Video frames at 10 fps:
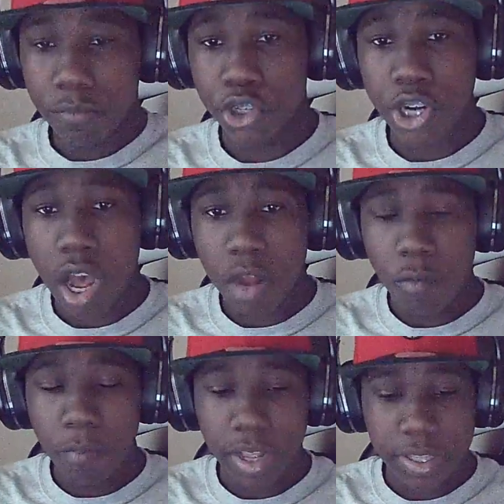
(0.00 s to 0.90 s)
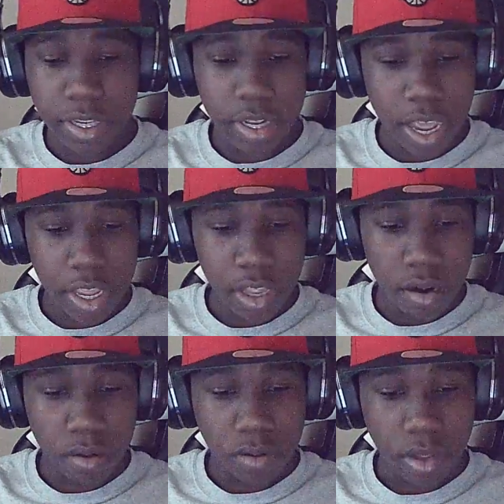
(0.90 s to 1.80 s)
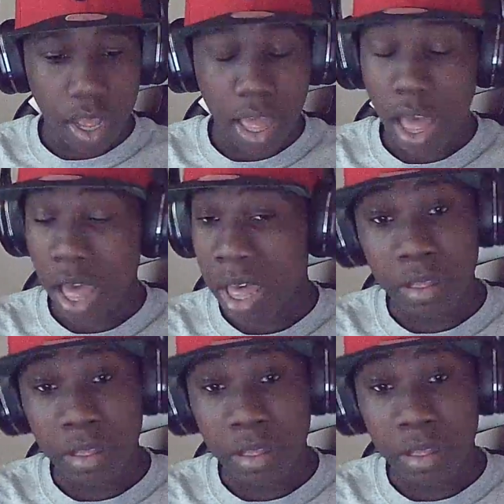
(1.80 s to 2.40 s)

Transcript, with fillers: John will play tonight. You know, I, I